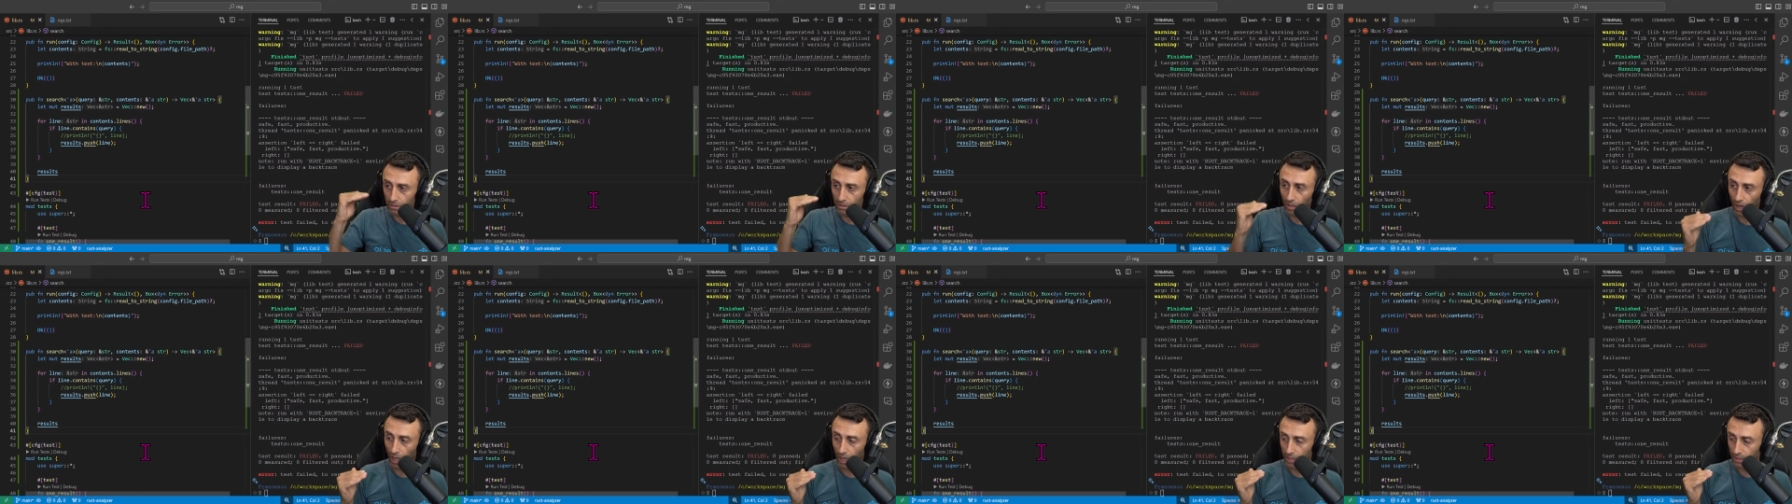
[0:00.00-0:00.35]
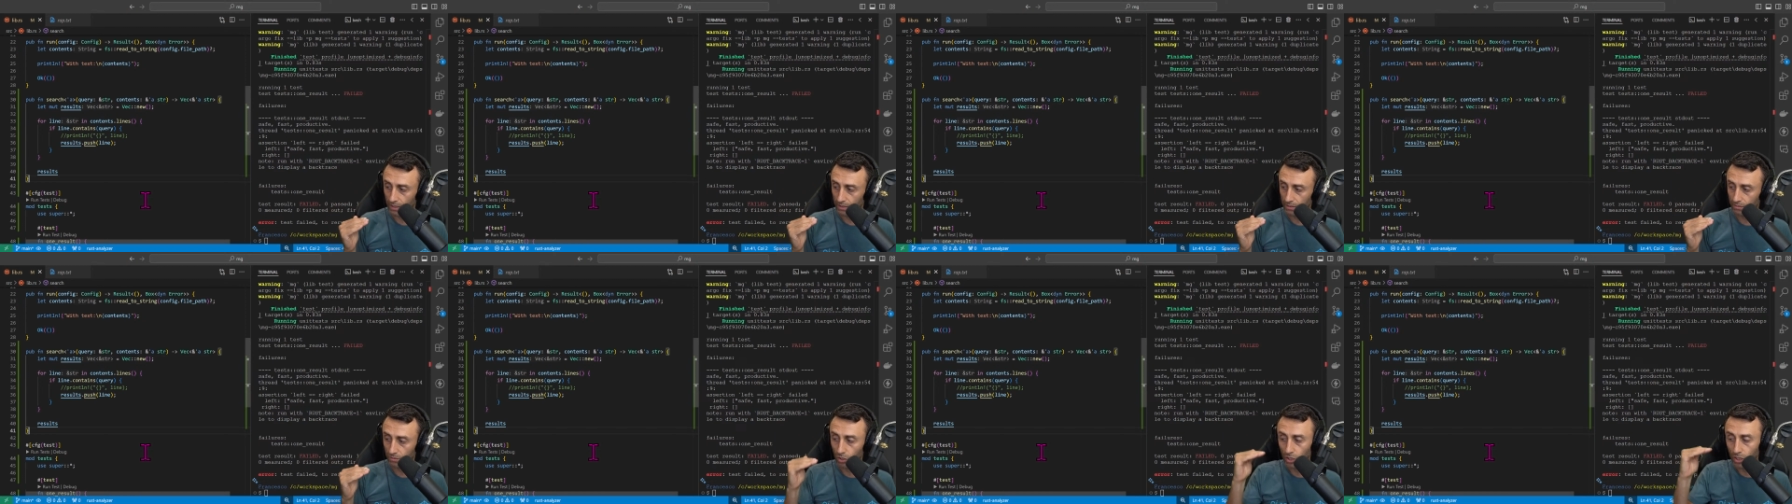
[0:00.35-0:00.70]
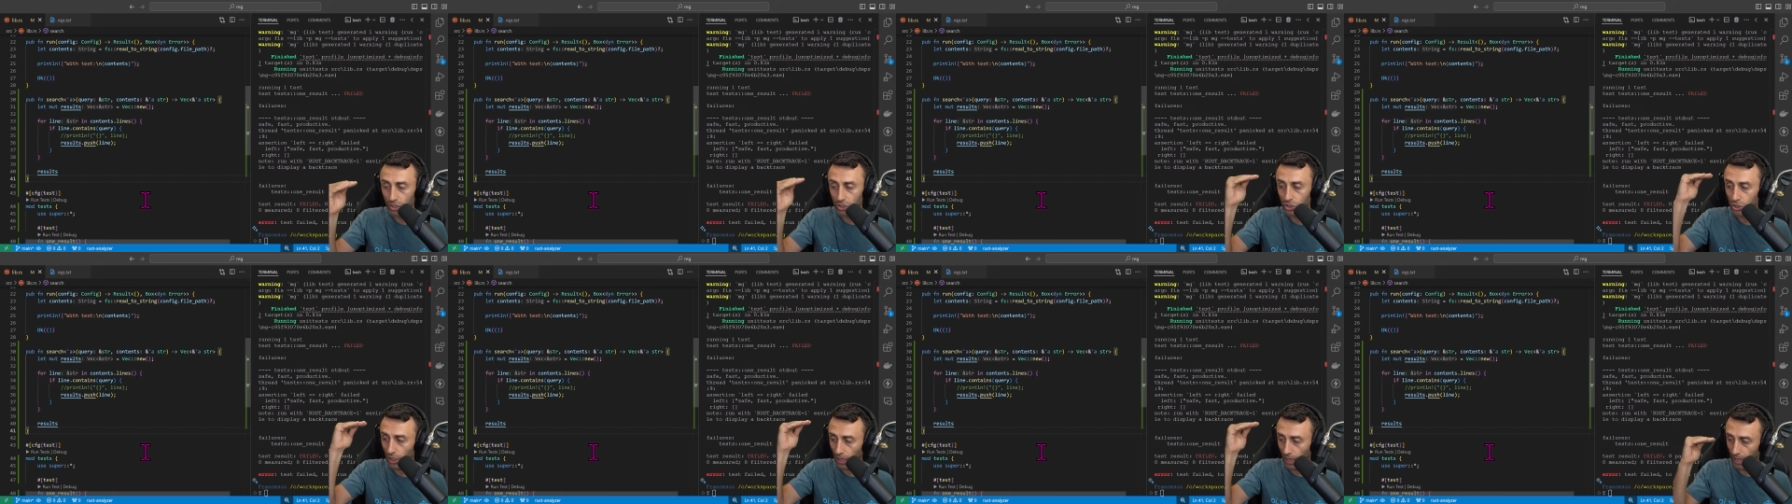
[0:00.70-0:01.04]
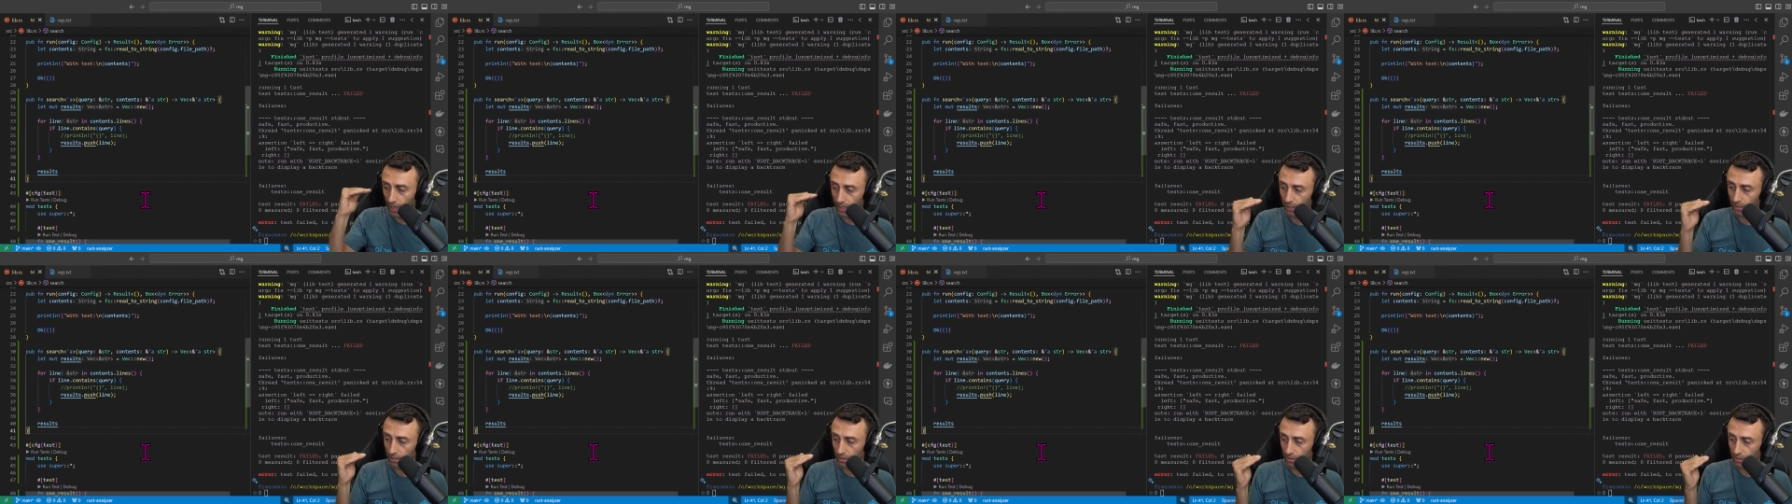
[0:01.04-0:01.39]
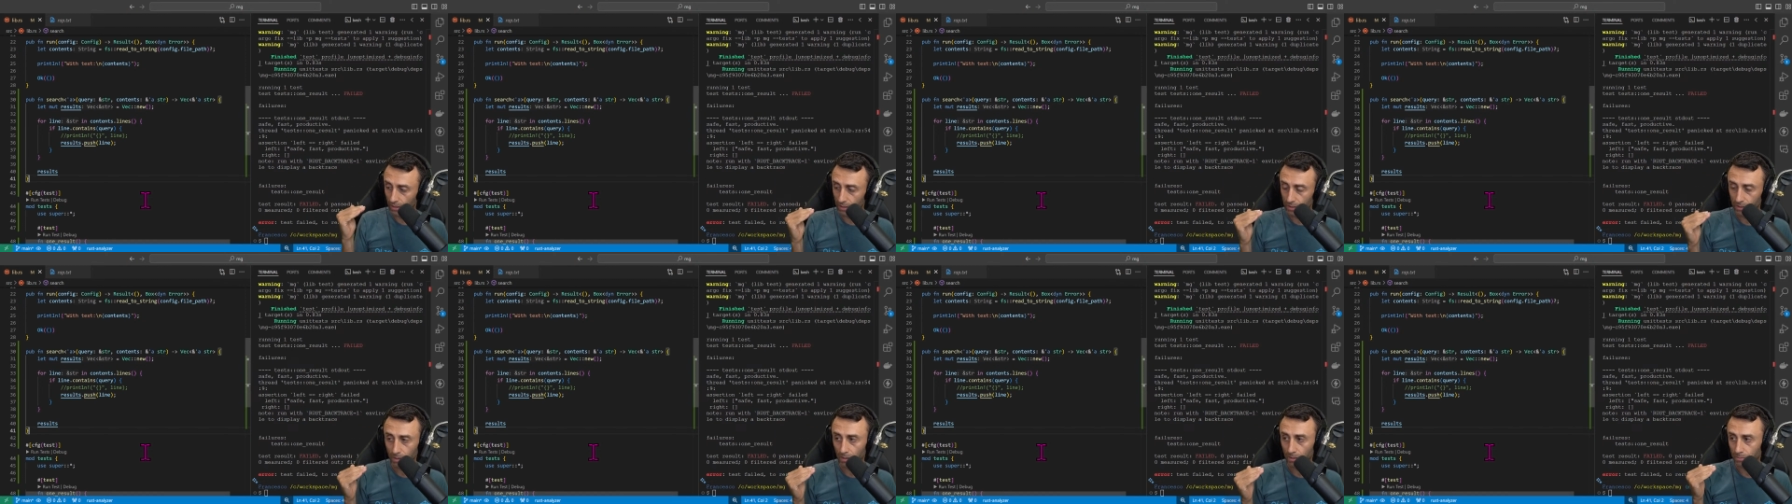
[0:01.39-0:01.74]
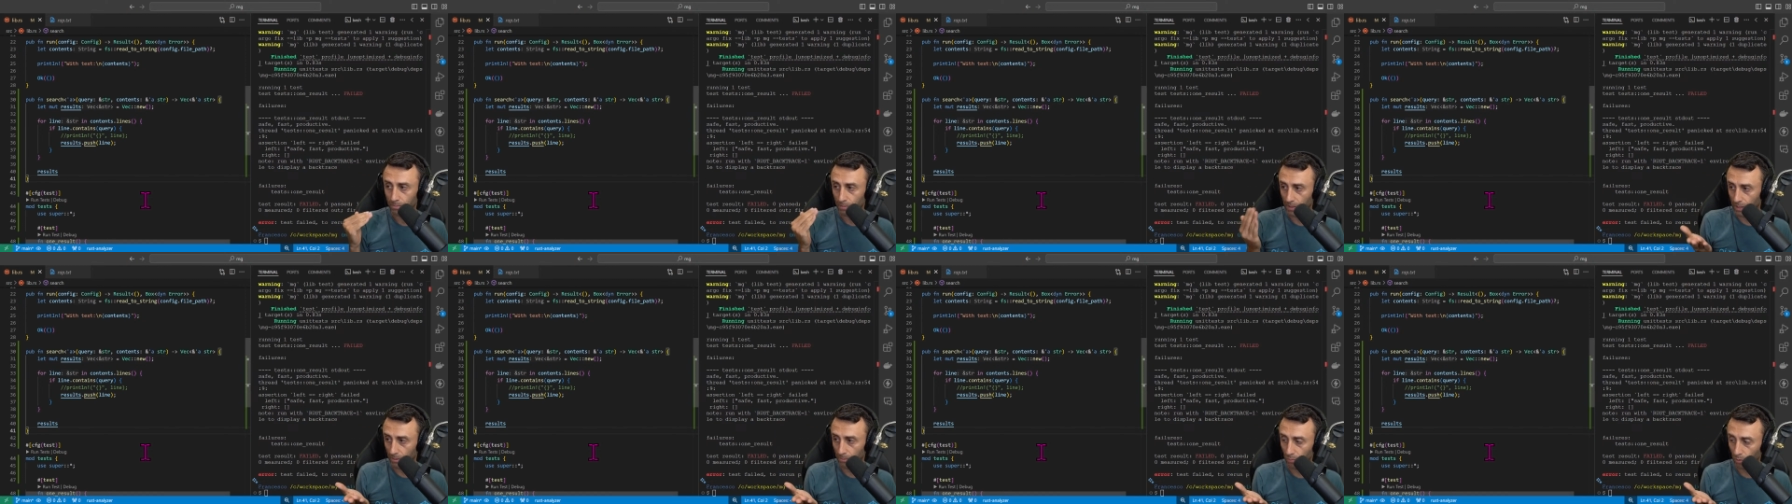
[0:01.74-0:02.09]
lines for each line it has
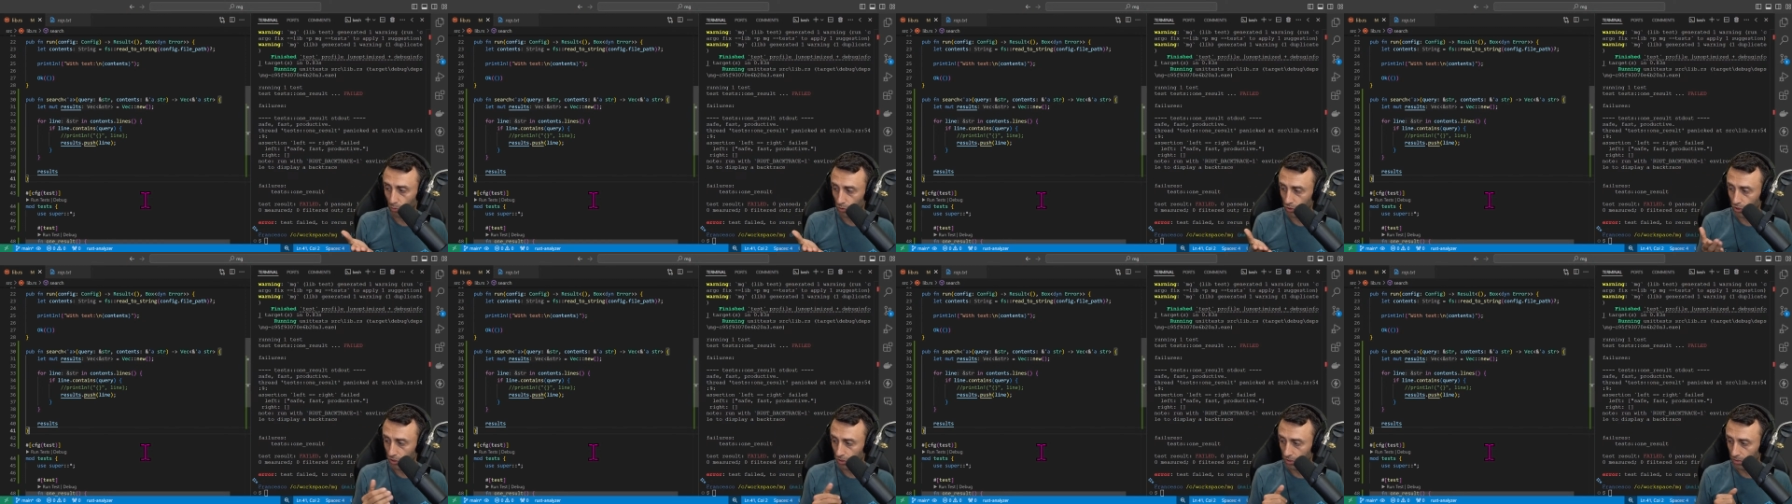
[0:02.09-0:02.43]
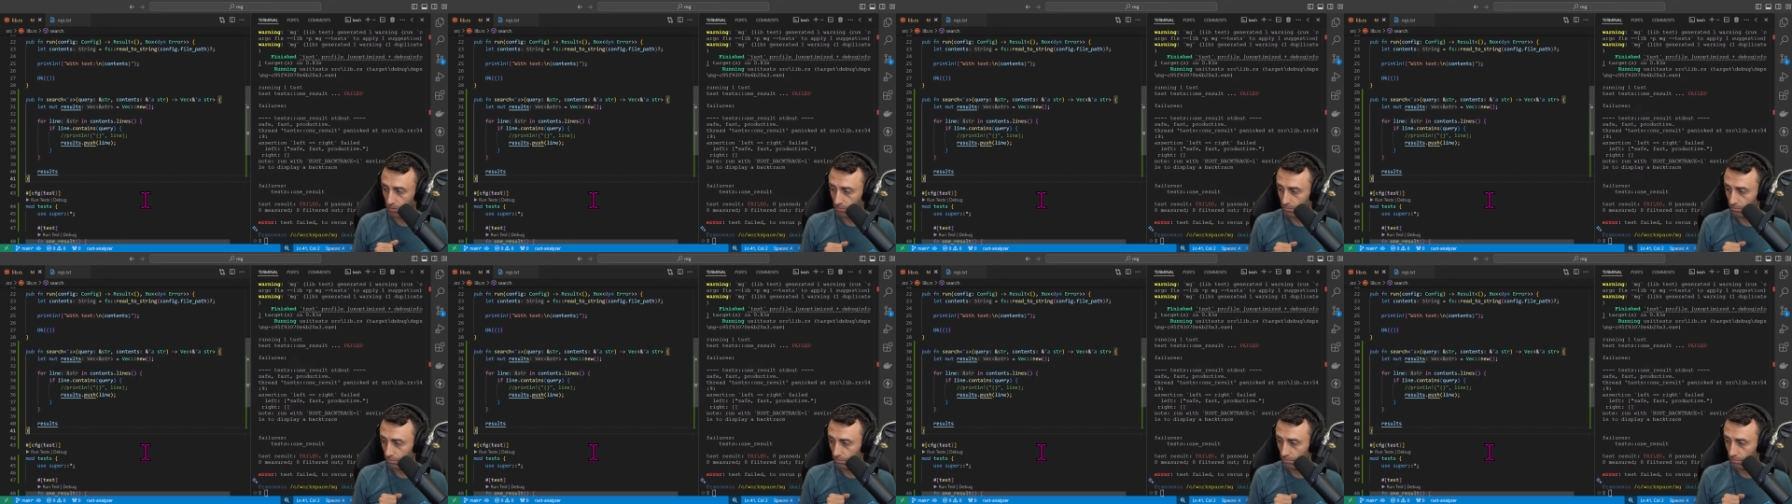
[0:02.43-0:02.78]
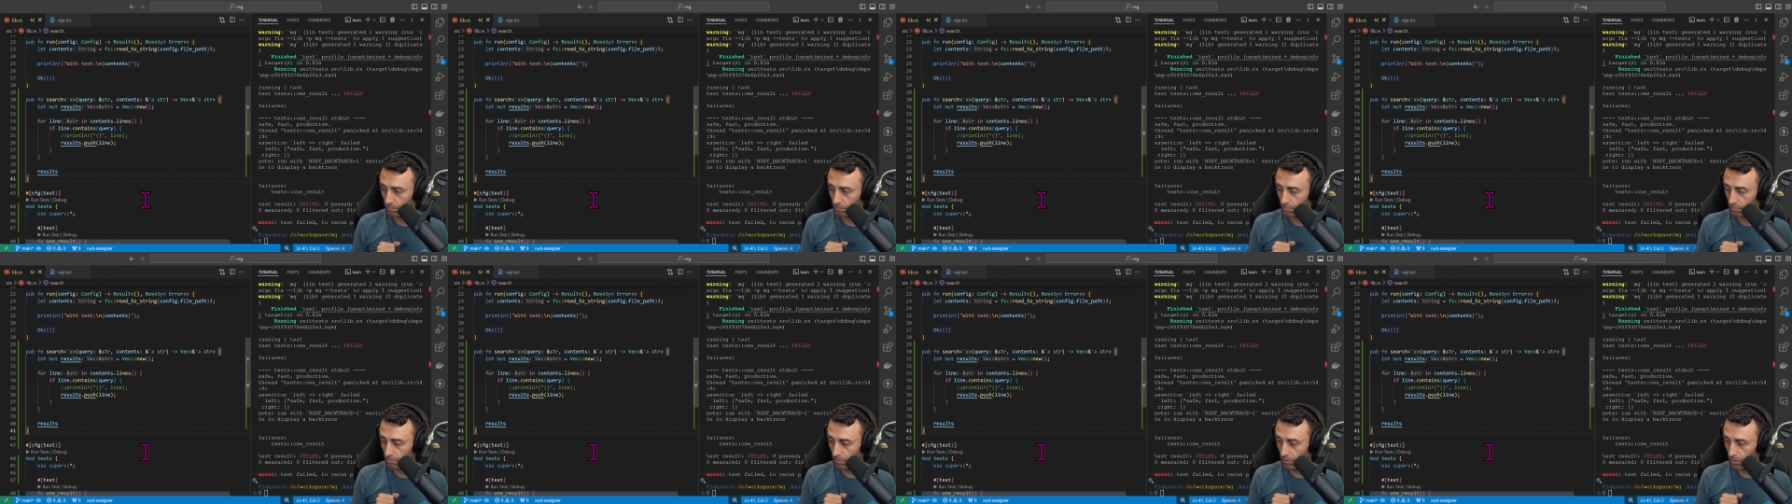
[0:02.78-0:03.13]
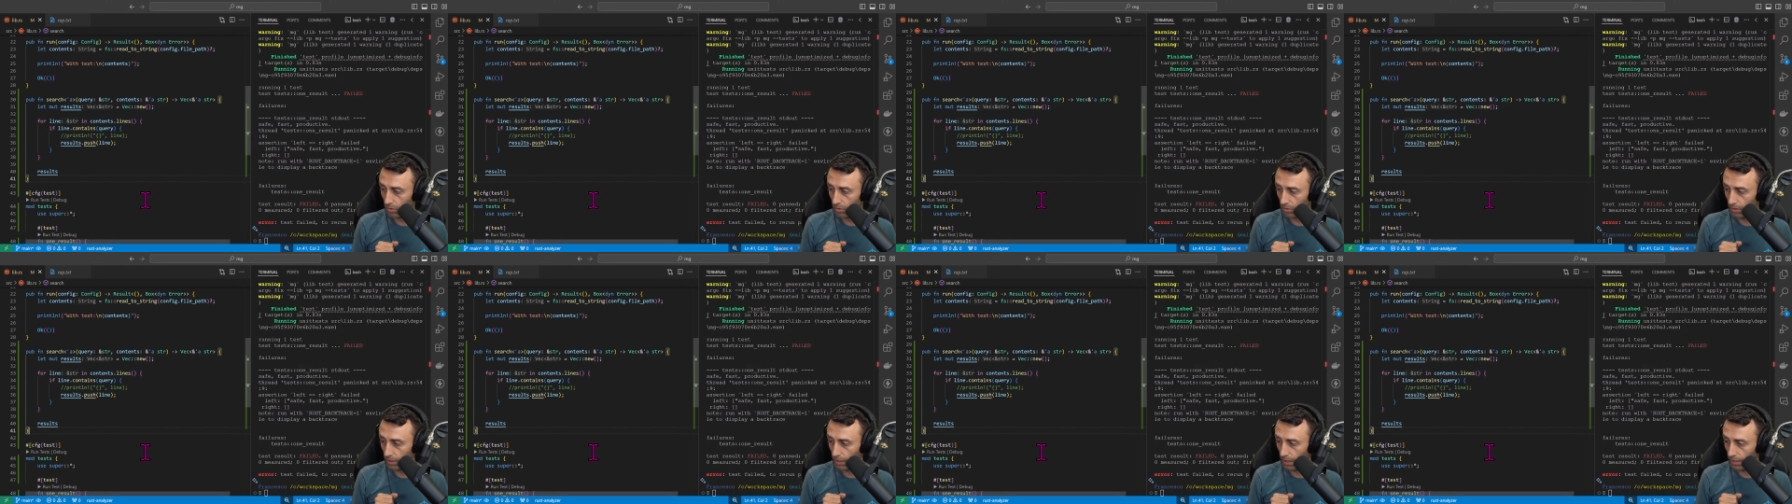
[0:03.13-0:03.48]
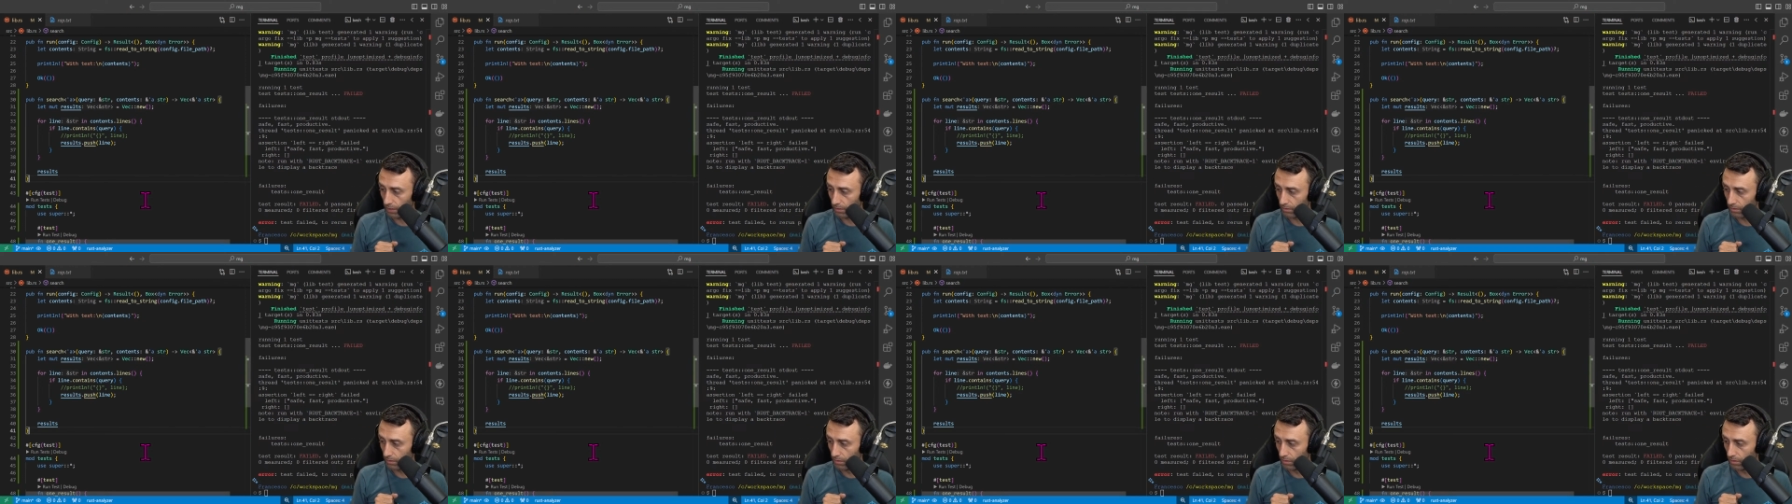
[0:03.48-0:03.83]
been pushed. Okay?